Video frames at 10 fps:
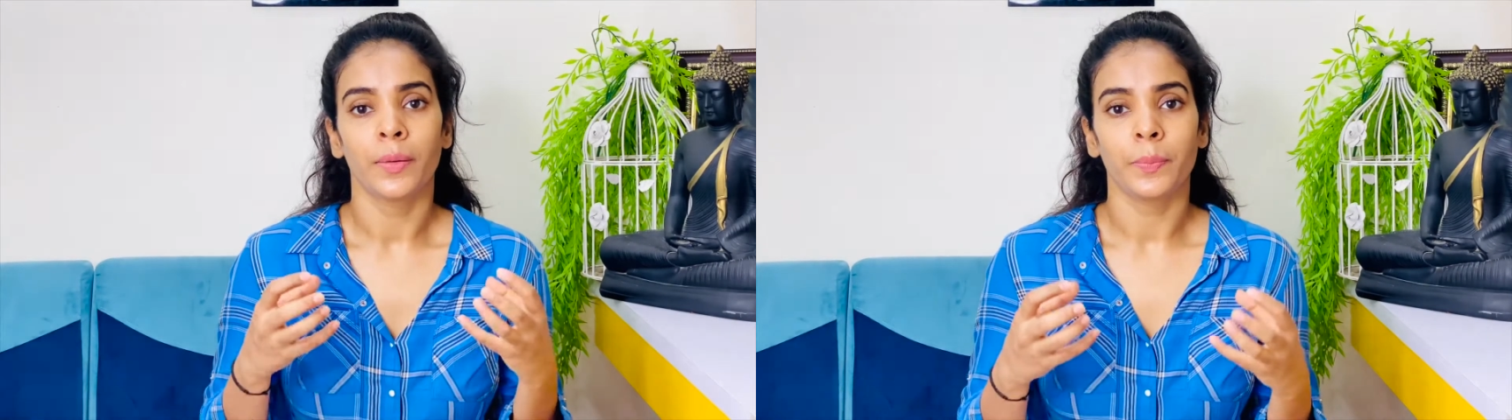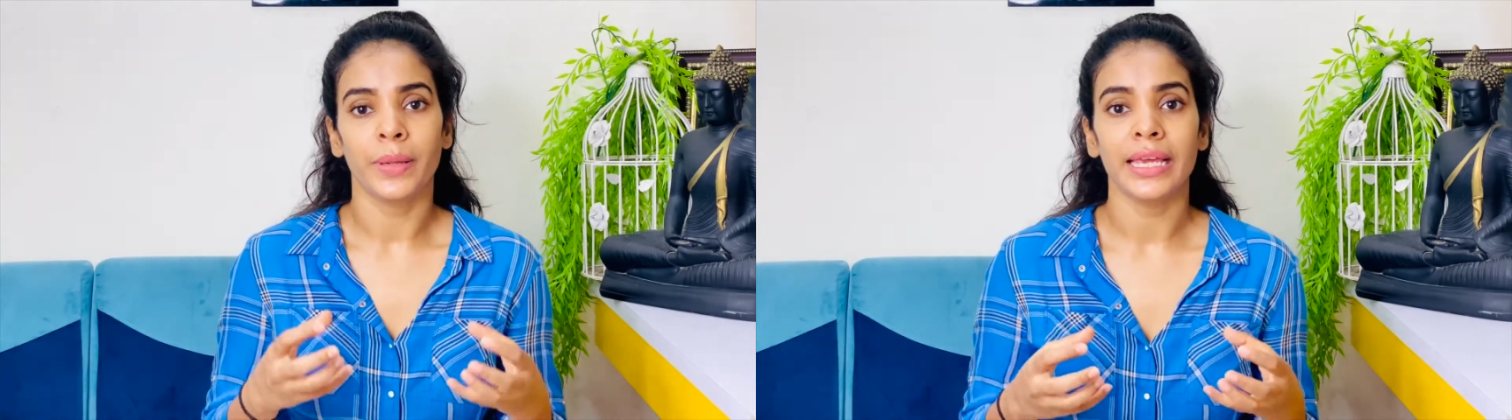
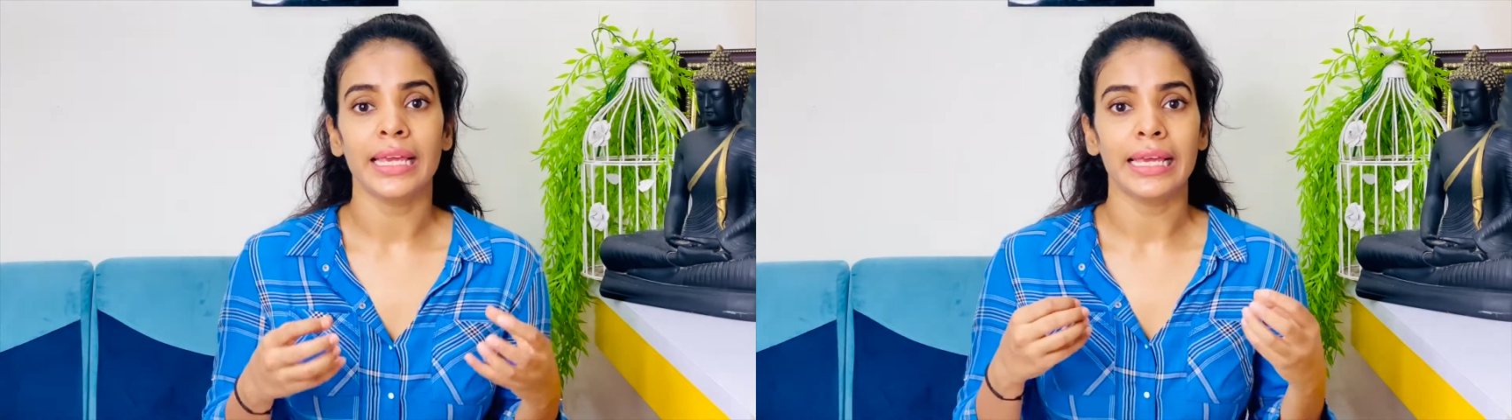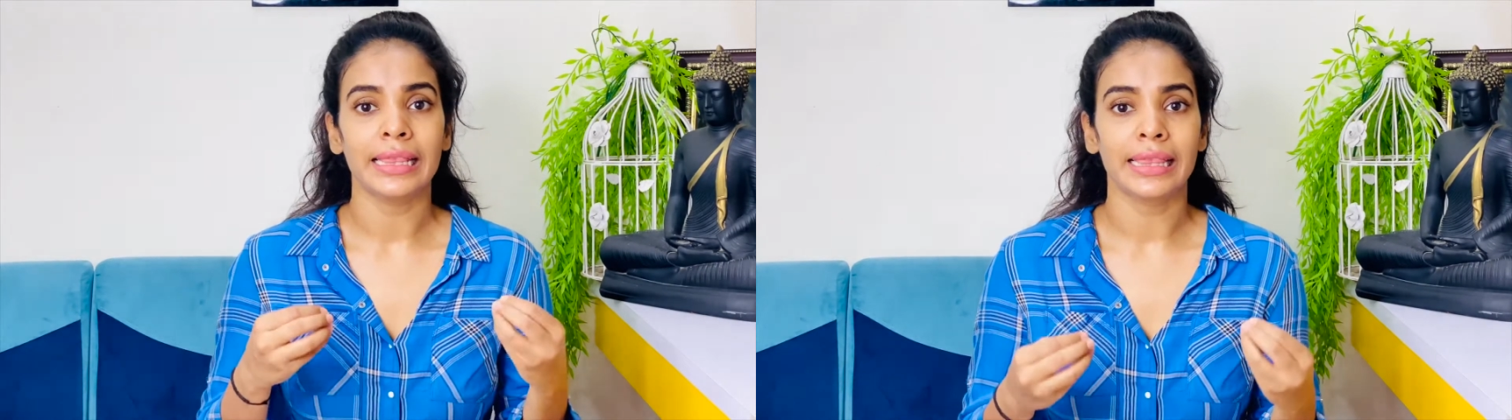
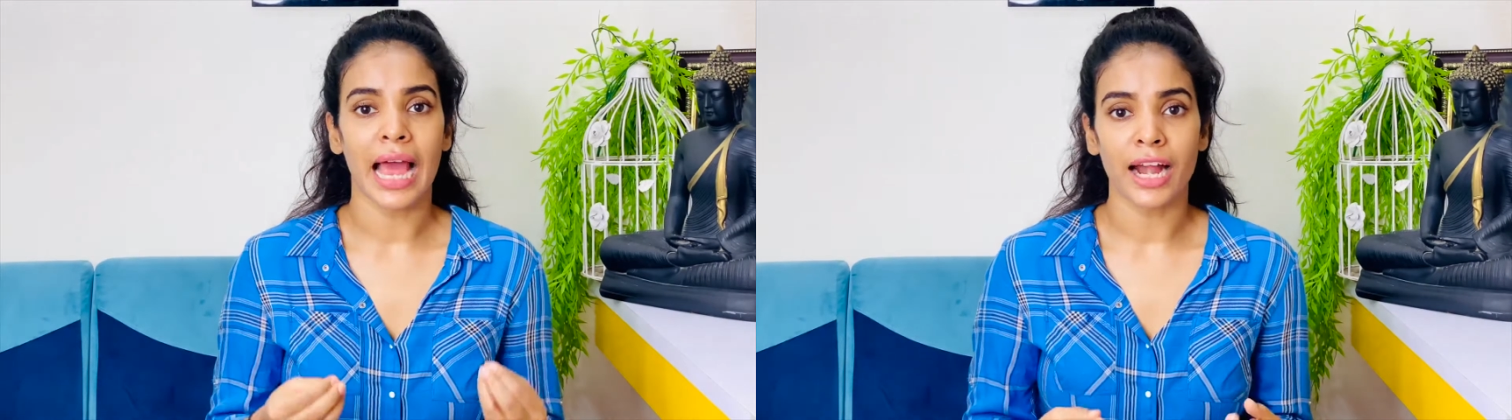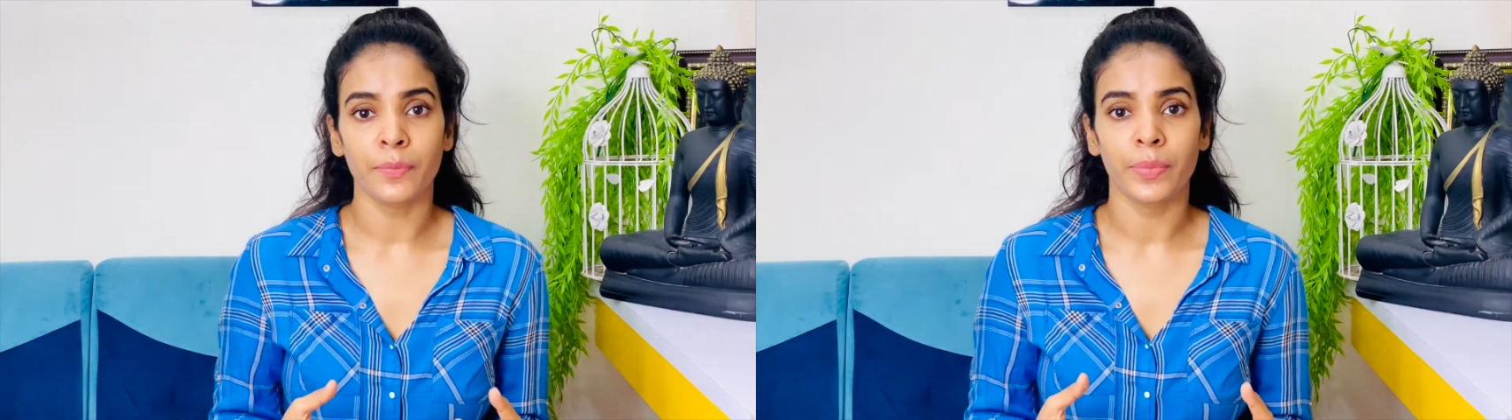be in
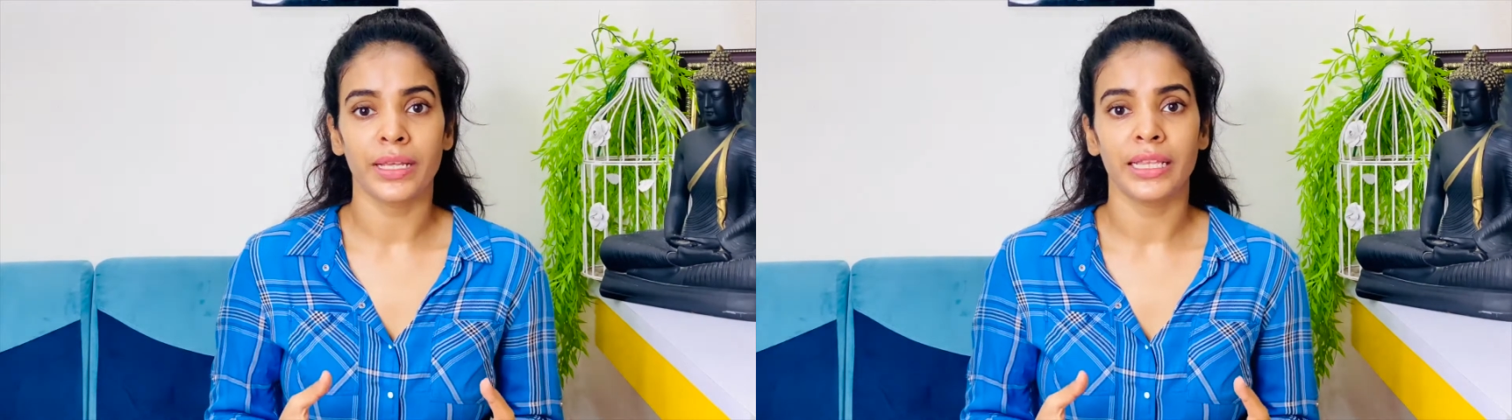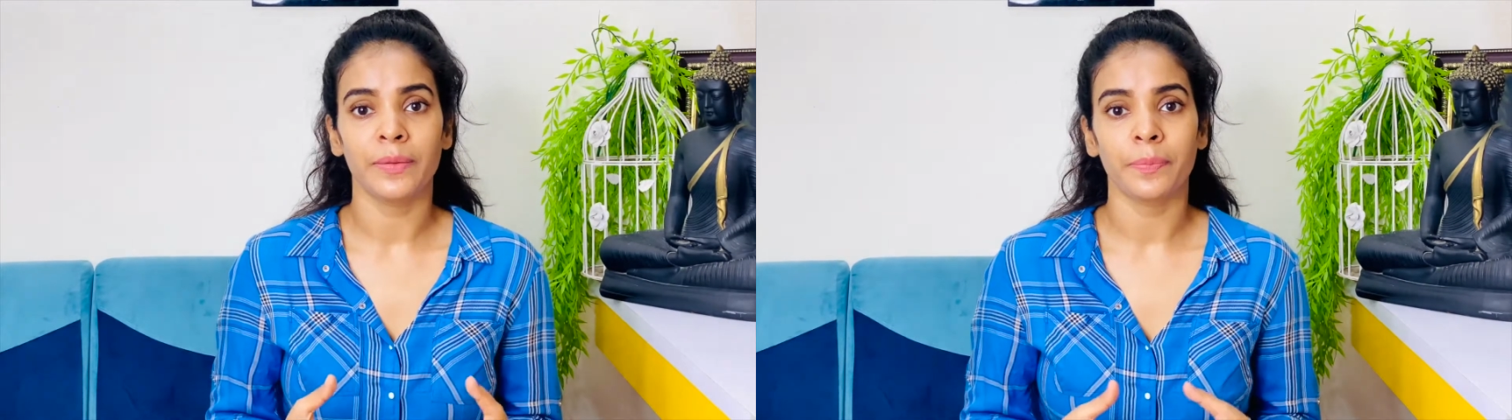that
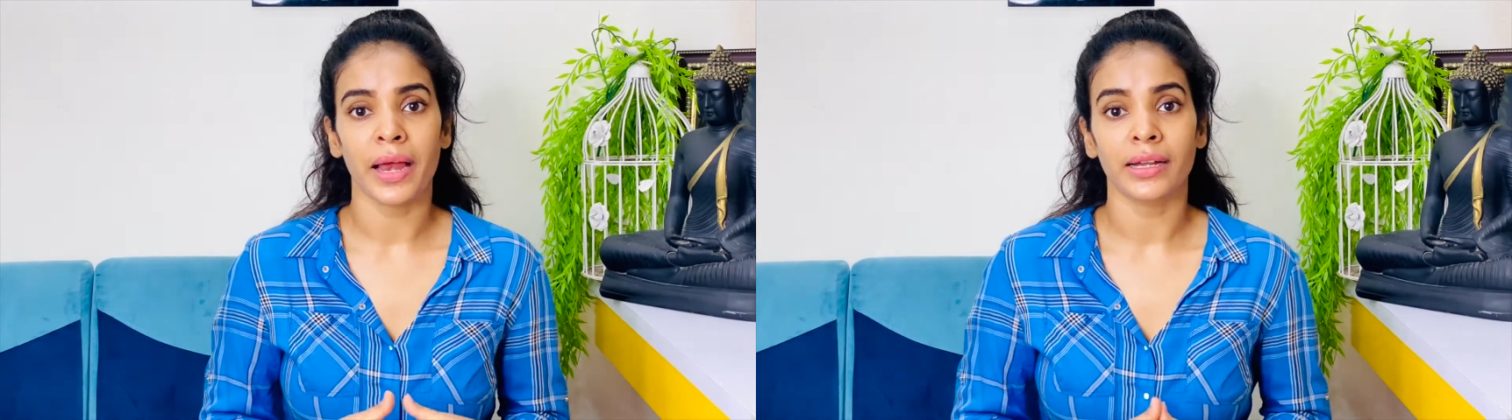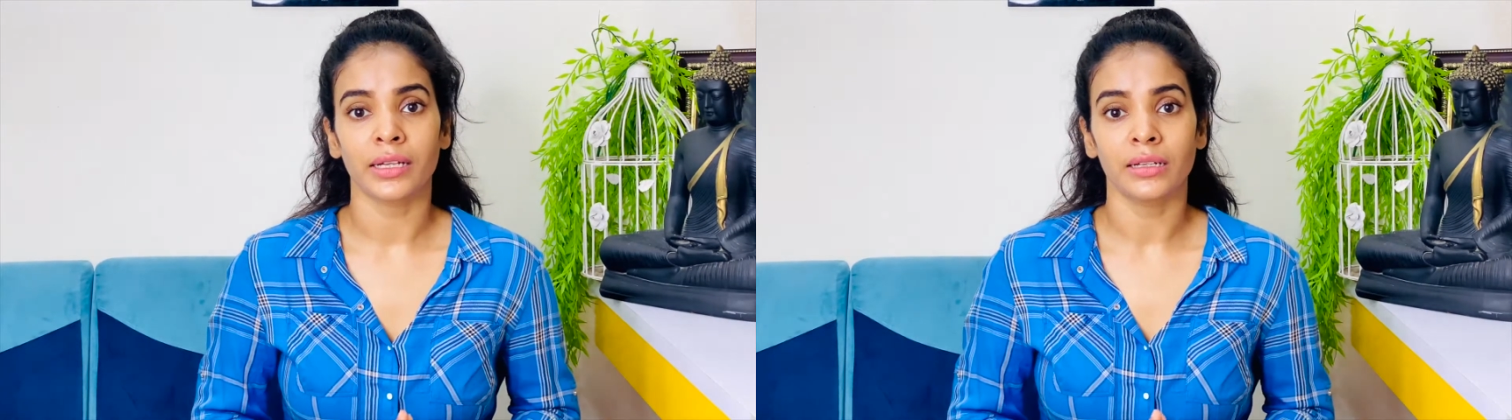breathing
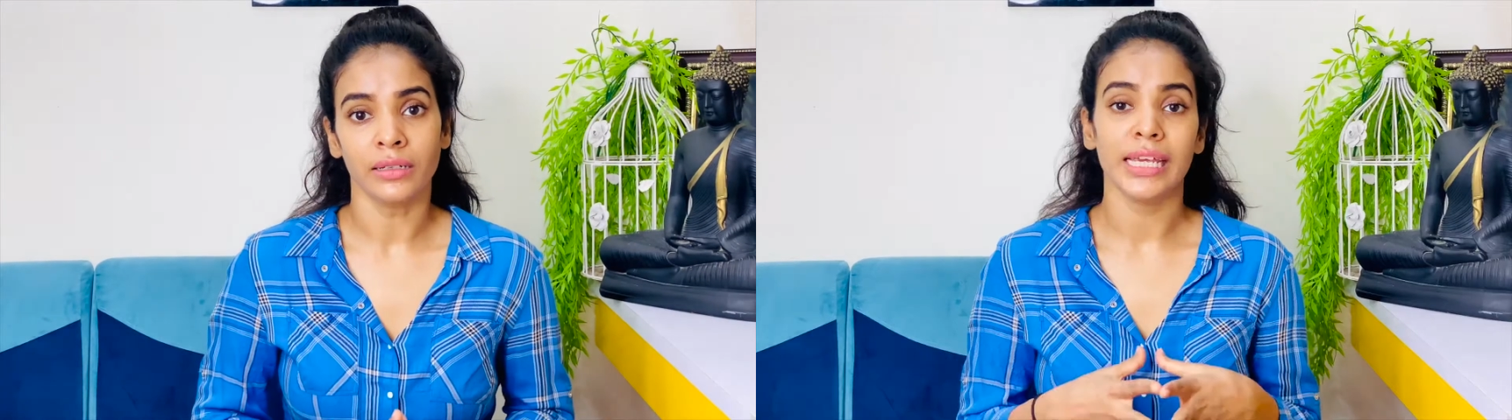pattern.